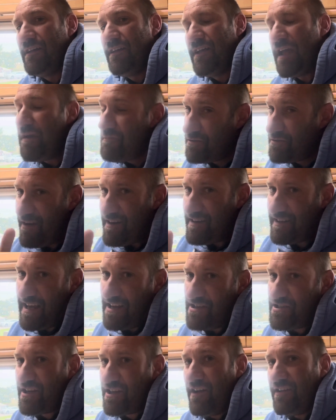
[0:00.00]
It was great to
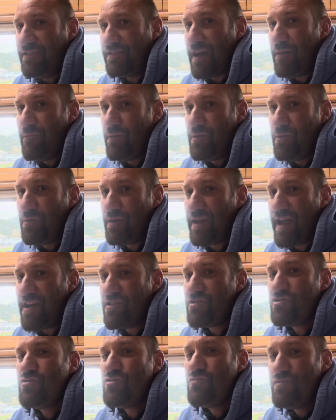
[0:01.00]
catch you guys, and we will
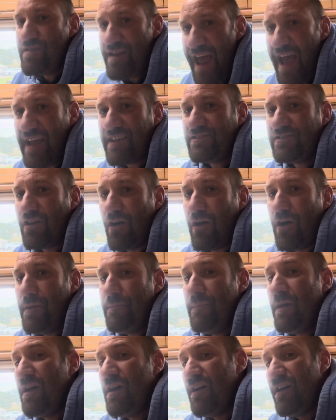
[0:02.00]
catch you next time
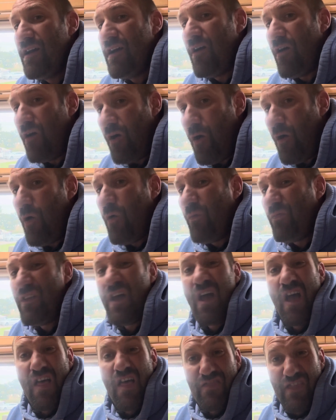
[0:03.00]
on
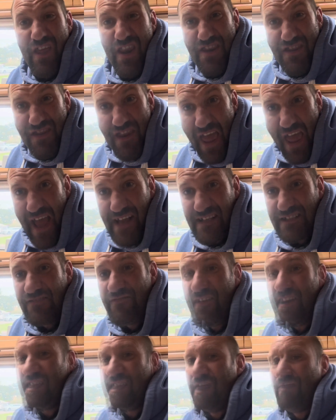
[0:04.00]
the next
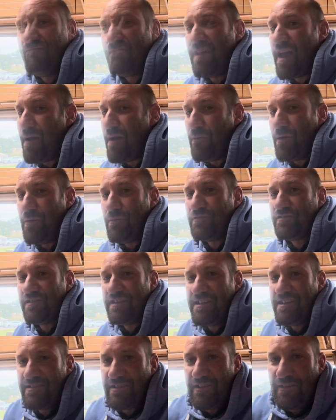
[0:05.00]
video, and we will see
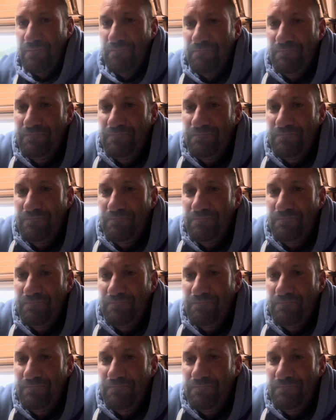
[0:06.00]
you soon.